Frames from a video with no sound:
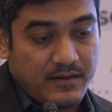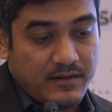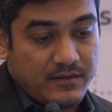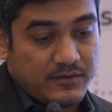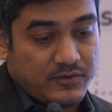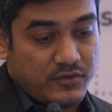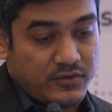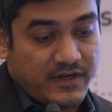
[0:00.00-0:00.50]

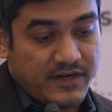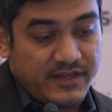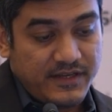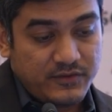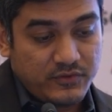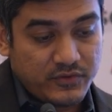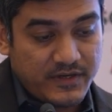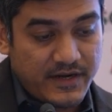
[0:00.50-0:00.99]
So, the
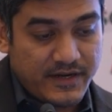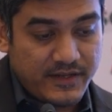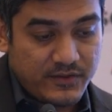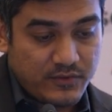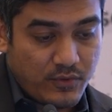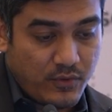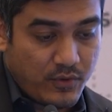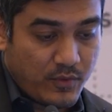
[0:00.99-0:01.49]
knee
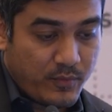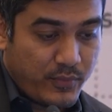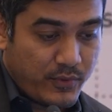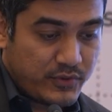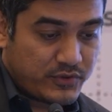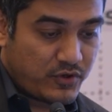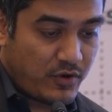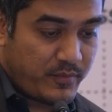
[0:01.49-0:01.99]
society score
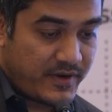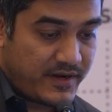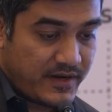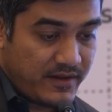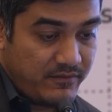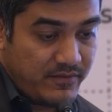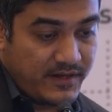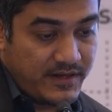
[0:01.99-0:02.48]

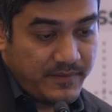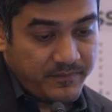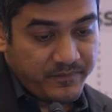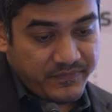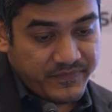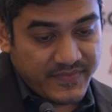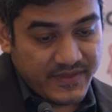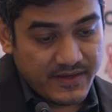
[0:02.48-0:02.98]

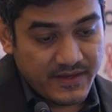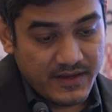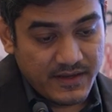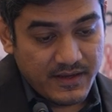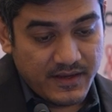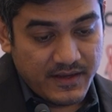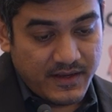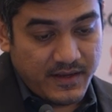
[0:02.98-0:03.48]
post-operatively
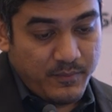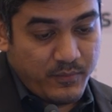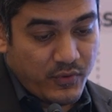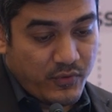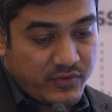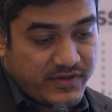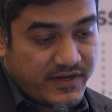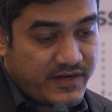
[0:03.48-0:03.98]

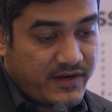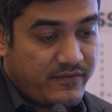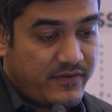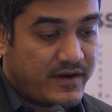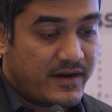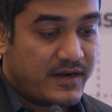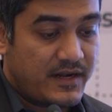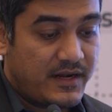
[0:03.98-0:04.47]
improved
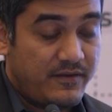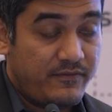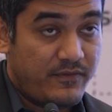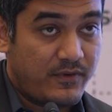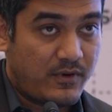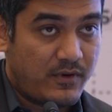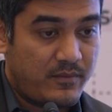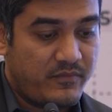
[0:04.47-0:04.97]
significantly
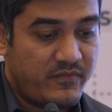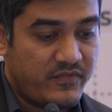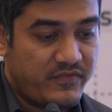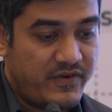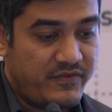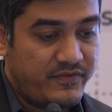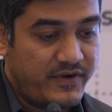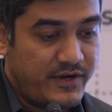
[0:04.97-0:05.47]
from
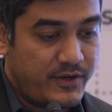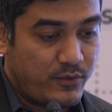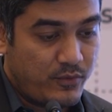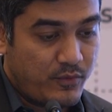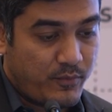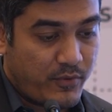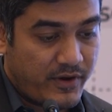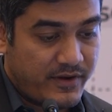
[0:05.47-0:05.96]

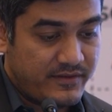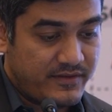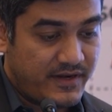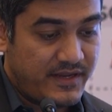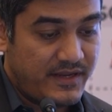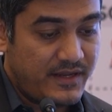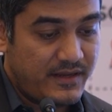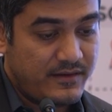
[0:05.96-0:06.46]

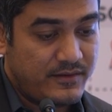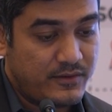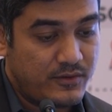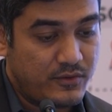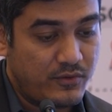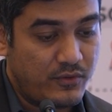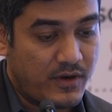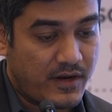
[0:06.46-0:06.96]

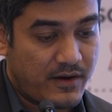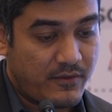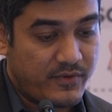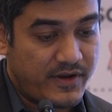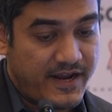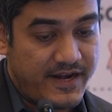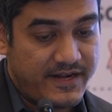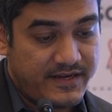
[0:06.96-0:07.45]
52.3 to
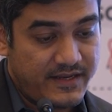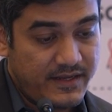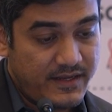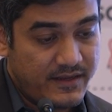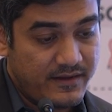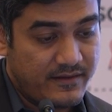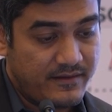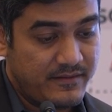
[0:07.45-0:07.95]
around
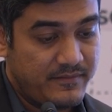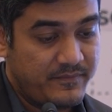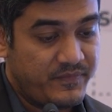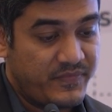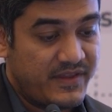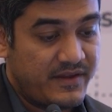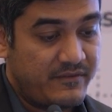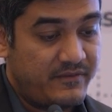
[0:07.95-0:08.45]
80,
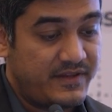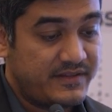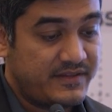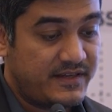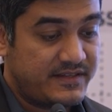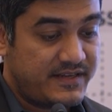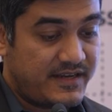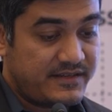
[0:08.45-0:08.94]
which
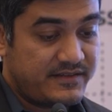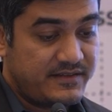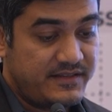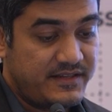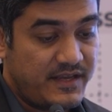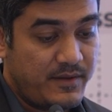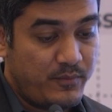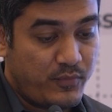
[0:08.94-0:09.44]

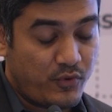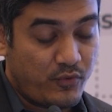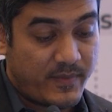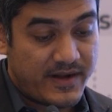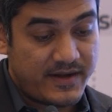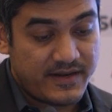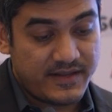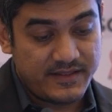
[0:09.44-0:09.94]
suggests the
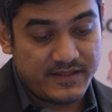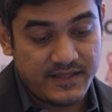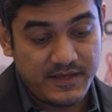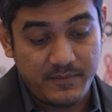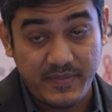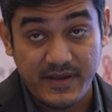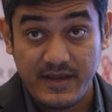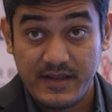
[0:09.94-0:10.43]
improvement in
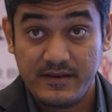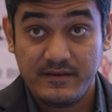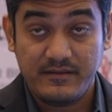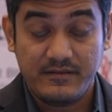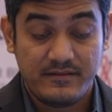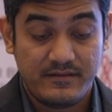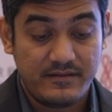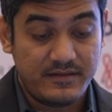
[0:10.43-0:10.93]
the
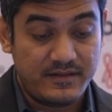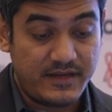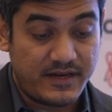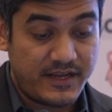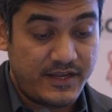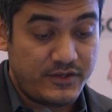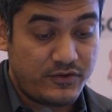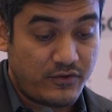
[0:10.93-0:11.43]
pain,
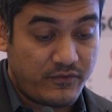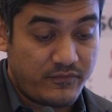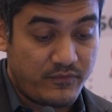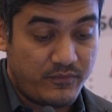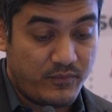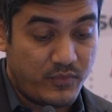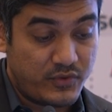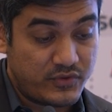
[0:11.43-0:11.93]
the range of
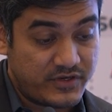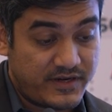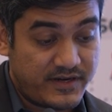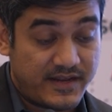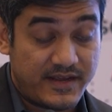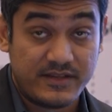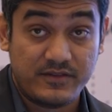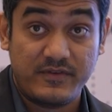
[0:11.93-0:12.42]

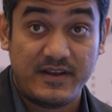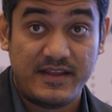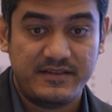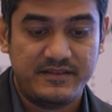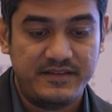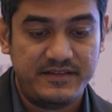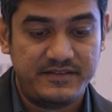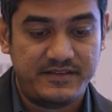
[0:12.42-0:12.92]
motion, as well
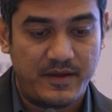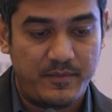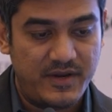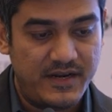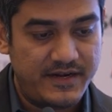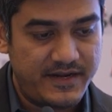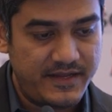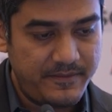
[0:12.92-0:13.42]
as the
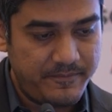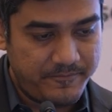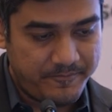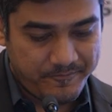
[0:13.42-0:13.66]
stability.